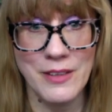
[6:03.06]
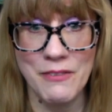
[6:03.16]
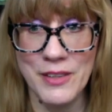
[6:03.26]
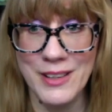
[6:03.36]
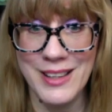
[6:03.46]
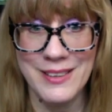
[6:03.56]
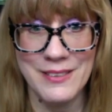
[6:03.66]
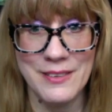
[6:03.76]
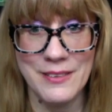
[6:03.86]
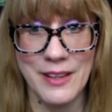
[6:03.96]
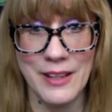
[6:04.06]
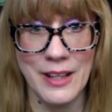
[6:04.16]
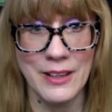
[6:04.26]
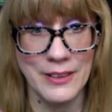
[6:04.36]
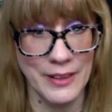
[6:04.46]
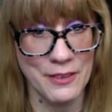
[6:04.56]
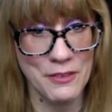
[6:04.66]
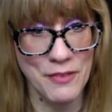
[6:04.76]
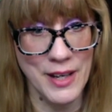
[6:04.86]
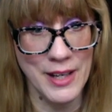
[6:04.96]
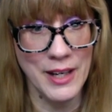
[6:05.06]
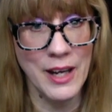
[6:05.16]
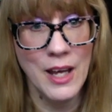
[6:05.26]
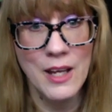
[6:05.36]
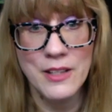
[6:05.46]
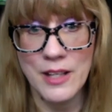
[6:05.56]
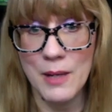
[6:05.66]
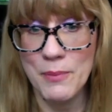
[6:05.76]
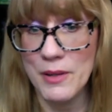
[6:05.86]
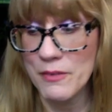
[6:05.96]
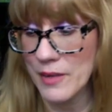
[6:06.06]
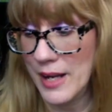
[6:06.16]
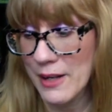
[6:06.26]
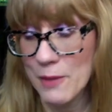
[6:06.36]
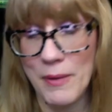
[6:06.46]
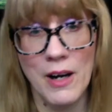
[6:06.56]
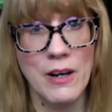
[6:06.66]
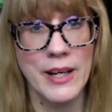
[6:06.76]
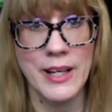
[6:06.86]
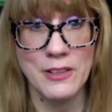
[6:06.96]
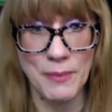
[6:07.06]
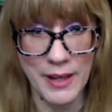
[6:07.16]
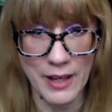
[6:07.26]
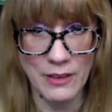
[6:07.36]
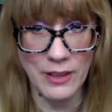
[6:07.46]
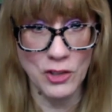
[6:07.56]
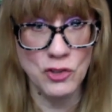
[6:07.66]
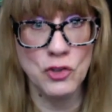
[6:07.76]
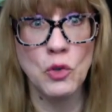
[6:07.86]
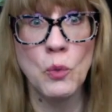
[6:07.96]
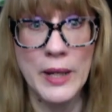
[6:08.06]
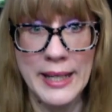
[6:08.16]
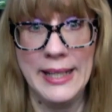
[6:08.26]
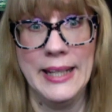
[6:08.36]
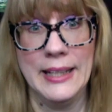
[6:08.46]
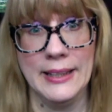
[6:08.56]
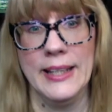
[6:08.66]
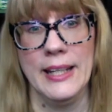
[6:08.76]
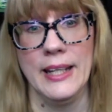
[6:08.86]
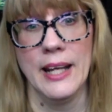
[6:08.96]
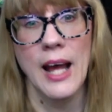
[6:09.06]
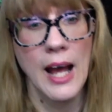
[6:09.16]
I feel like this is like a clarifying type of hair bar. It gets my hair like squeaky clean.